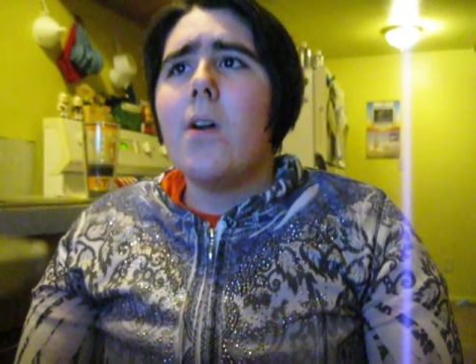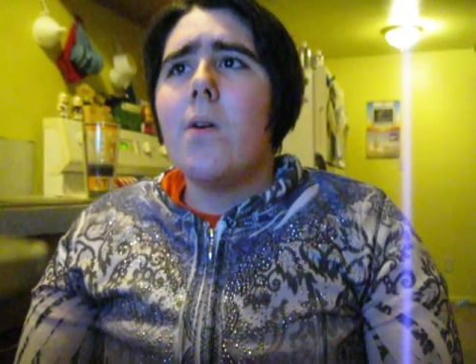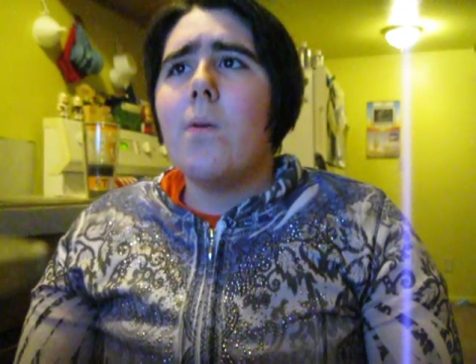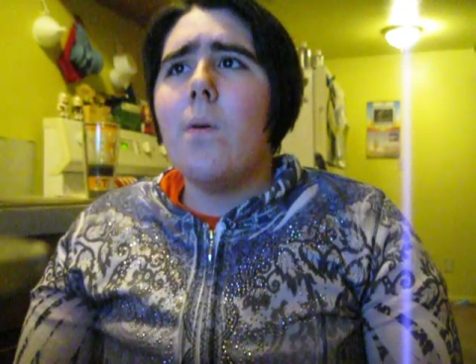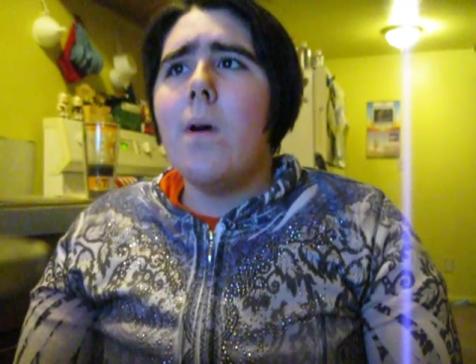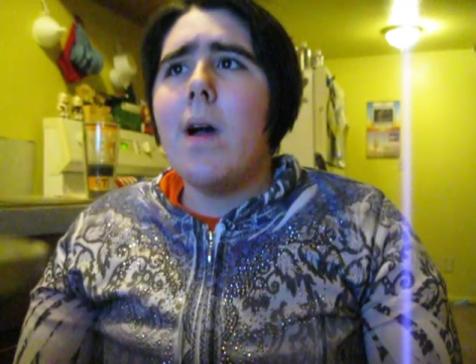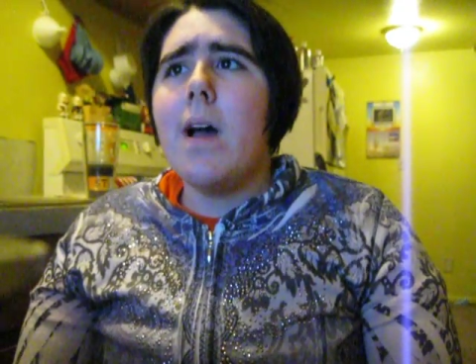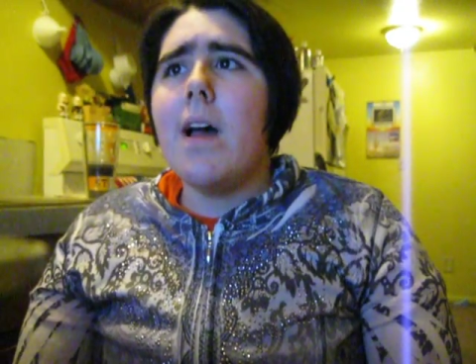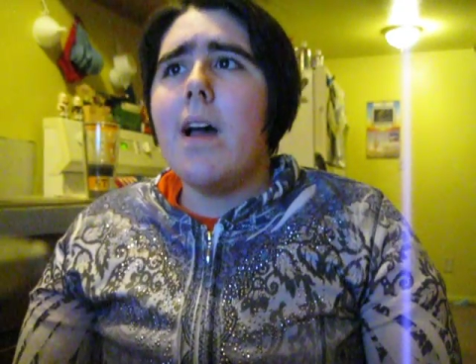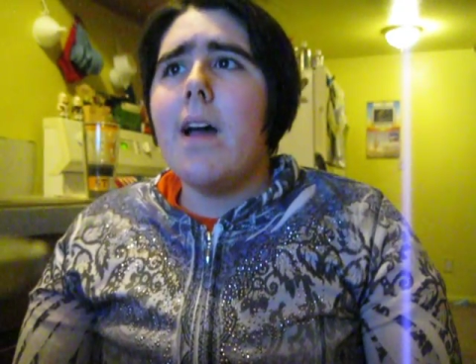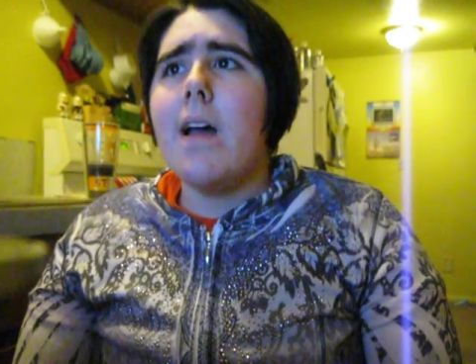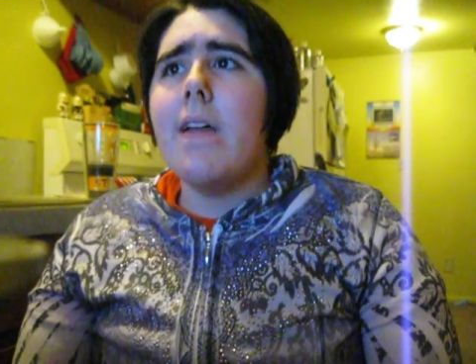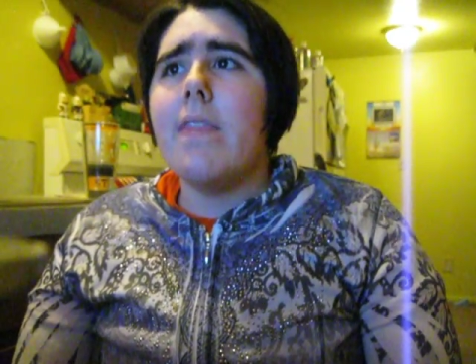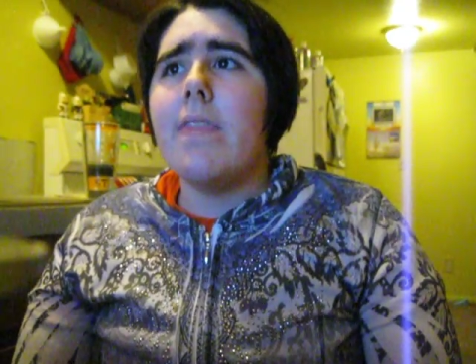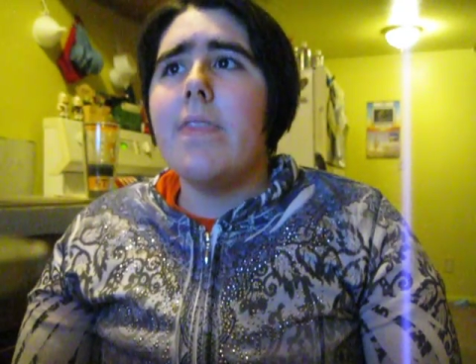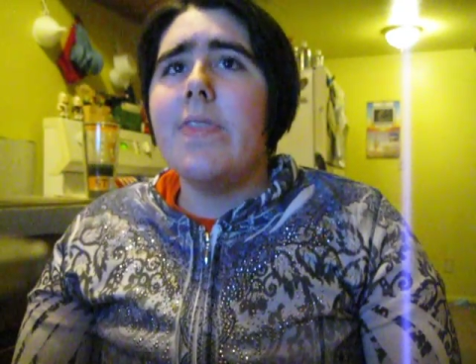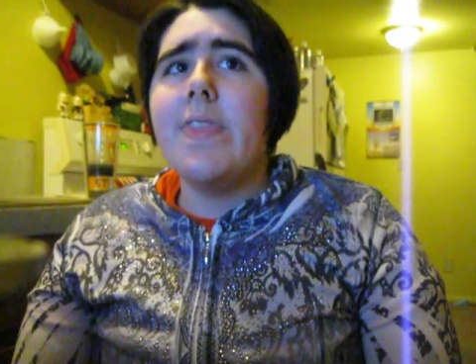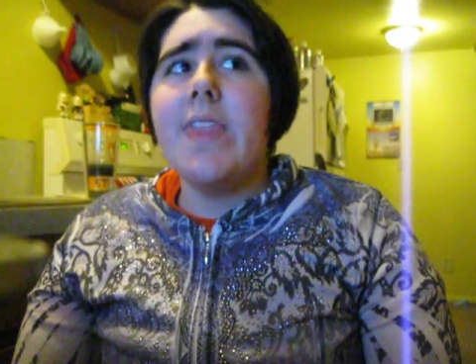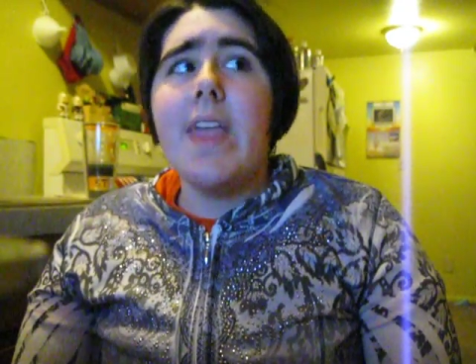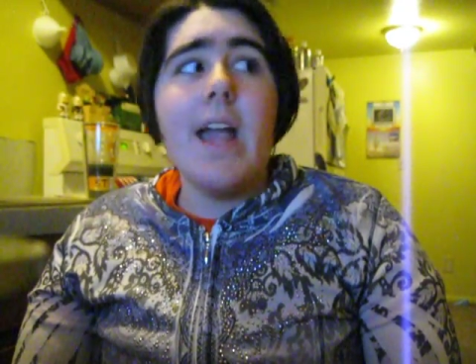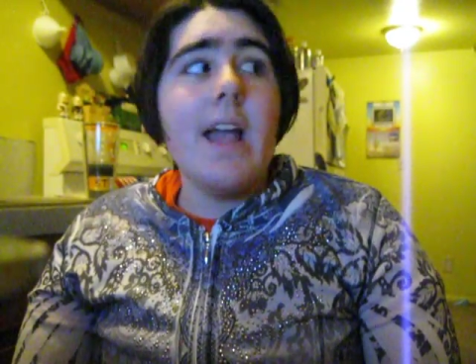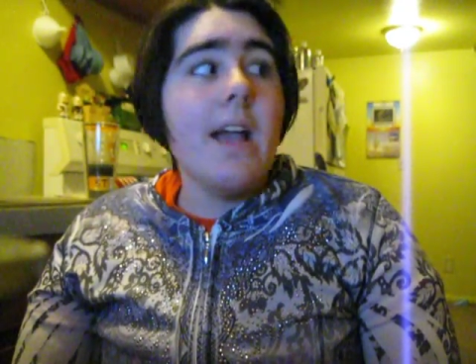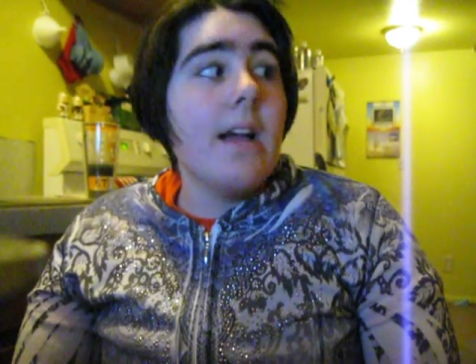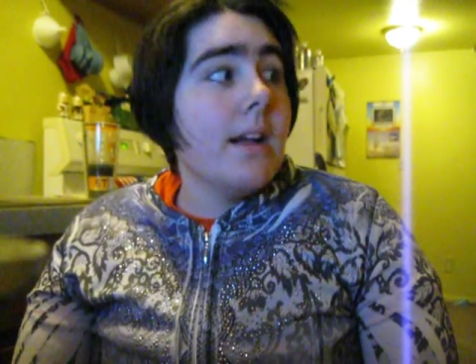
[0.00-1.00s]
what
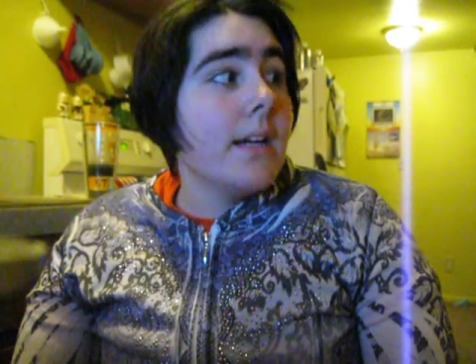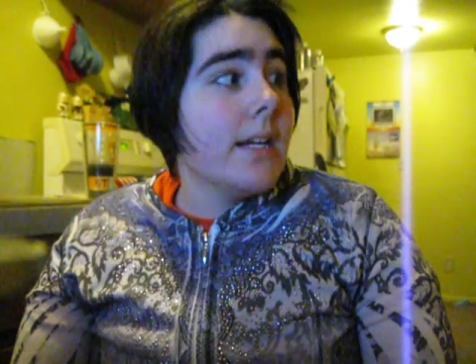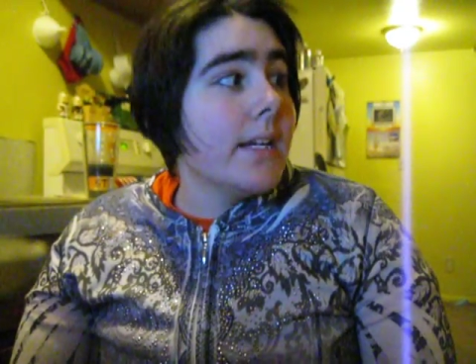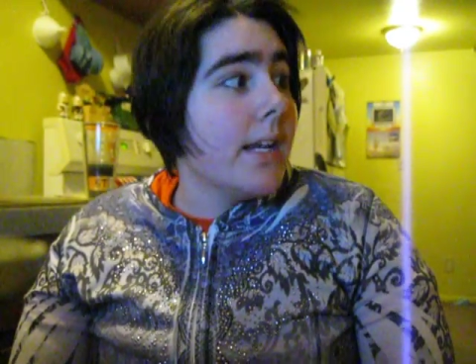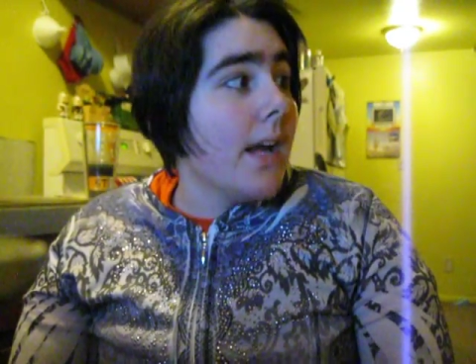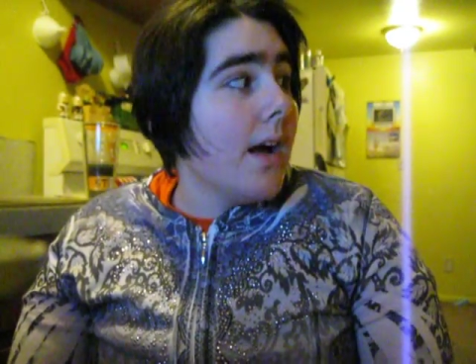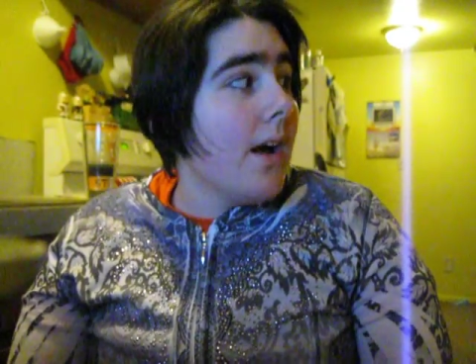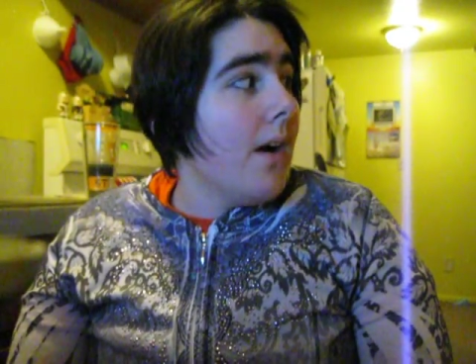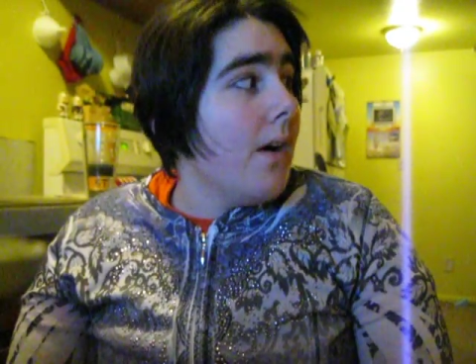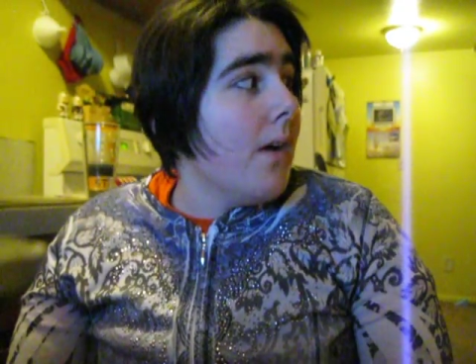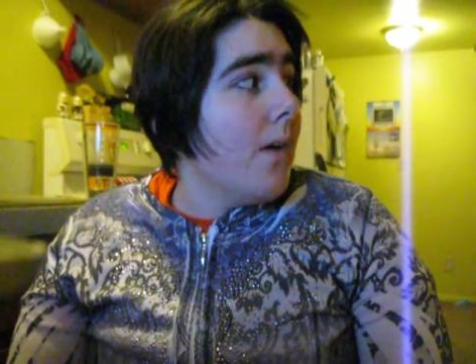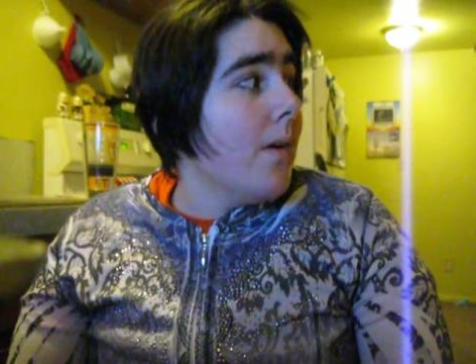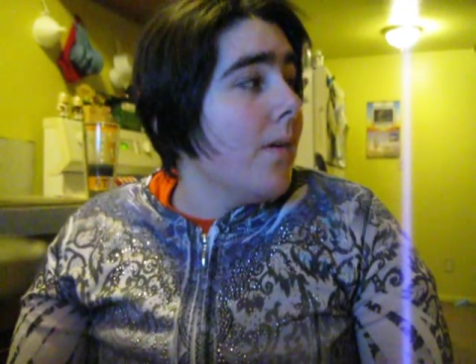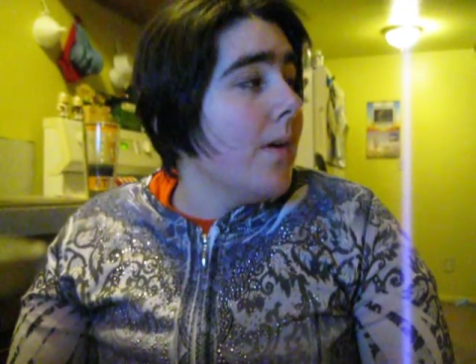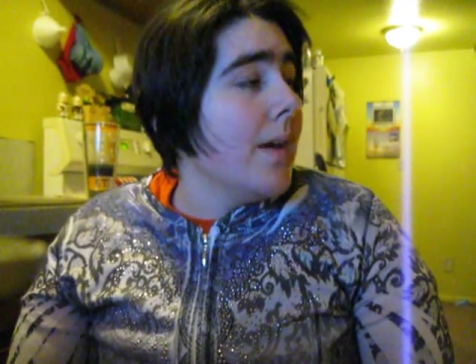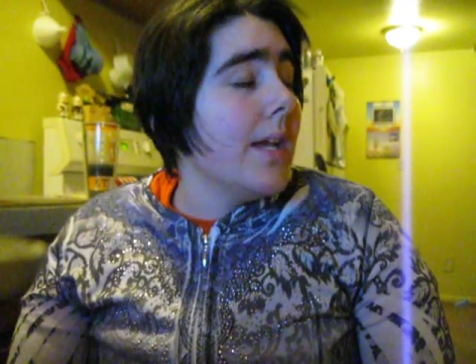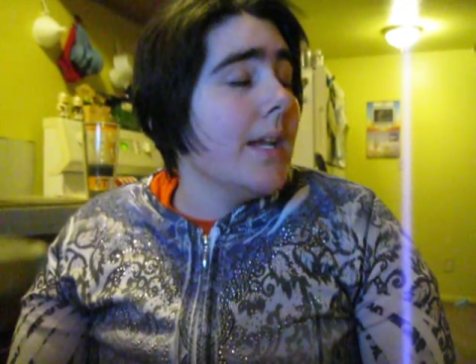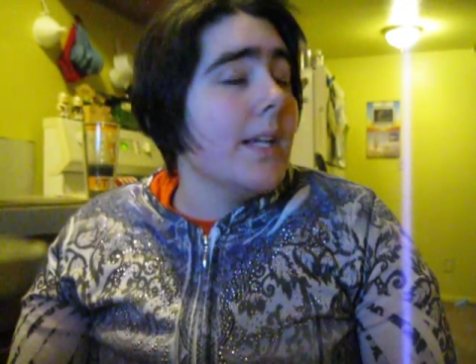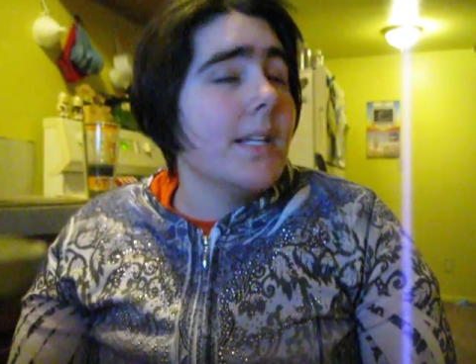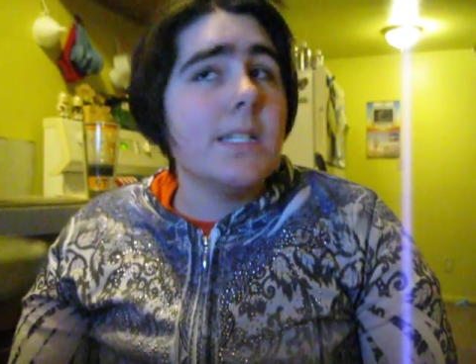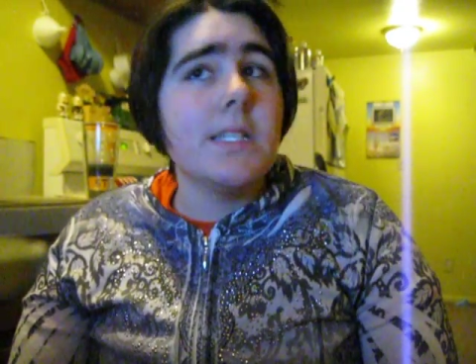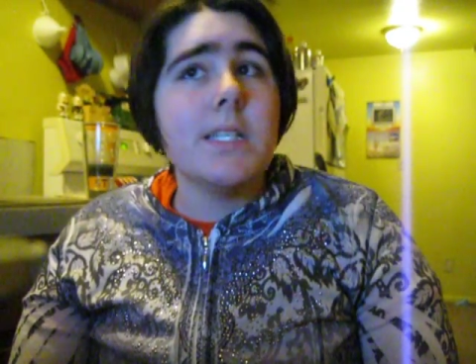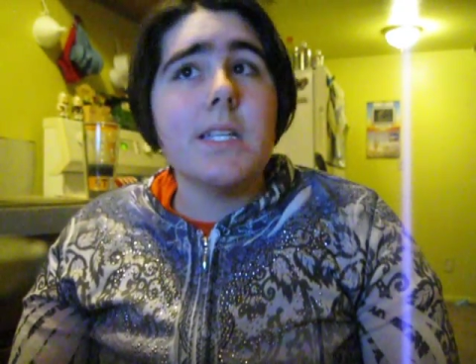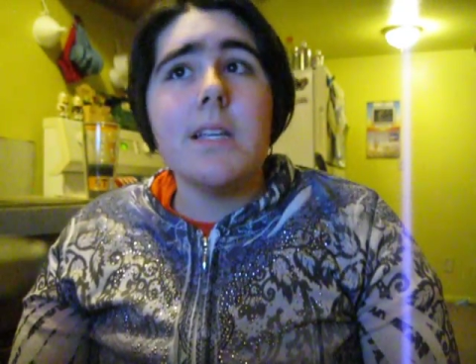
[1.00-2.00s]
they're
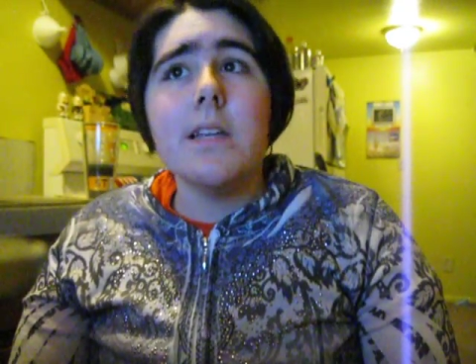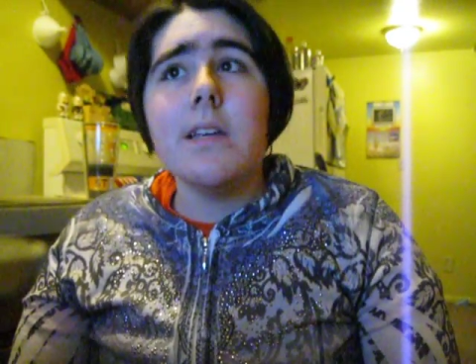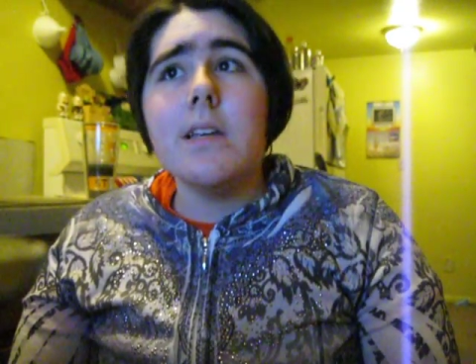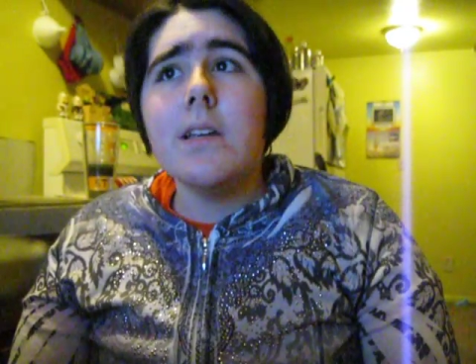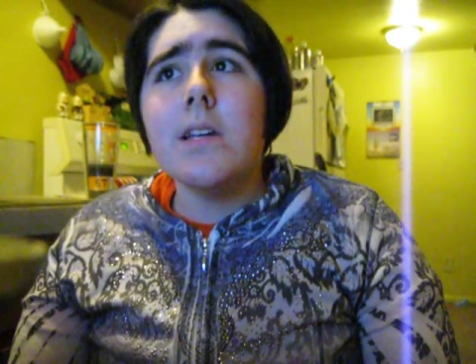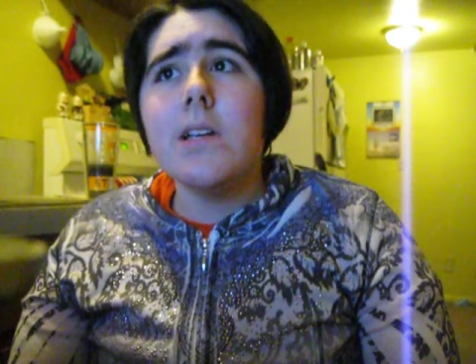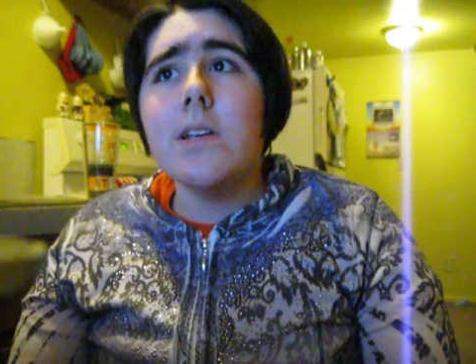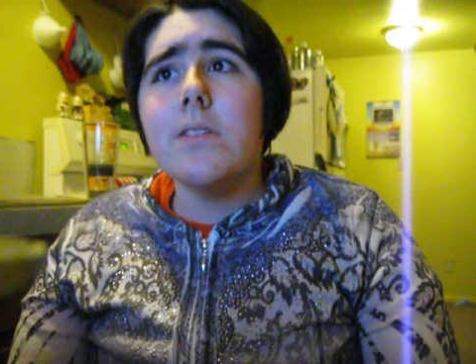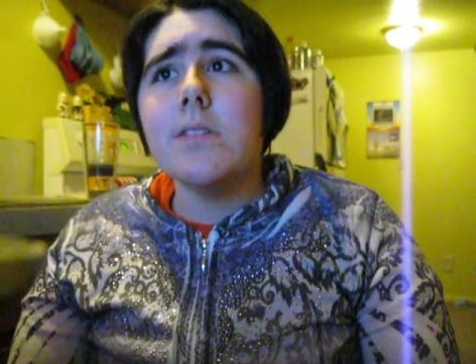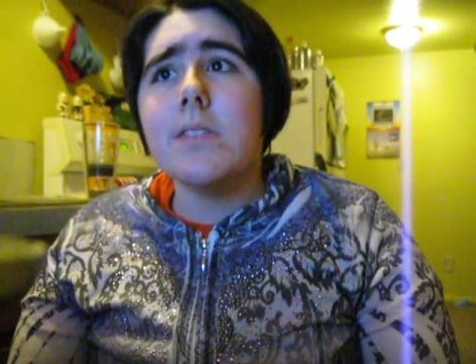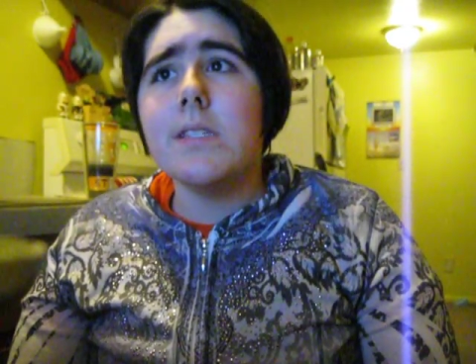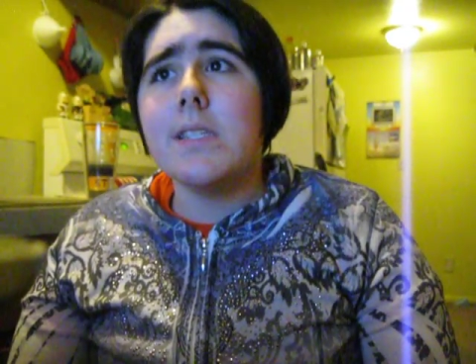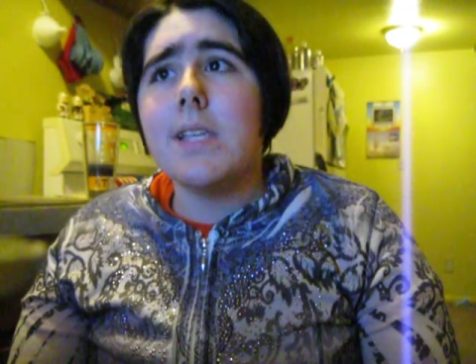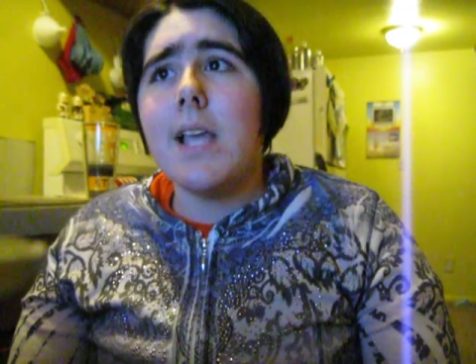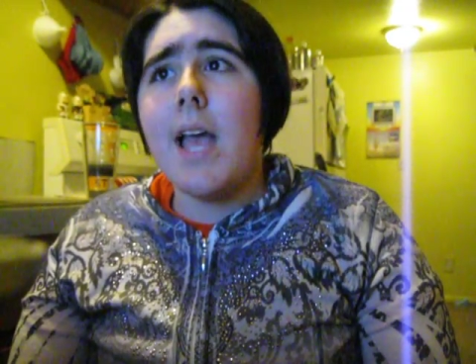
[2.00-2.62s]
going to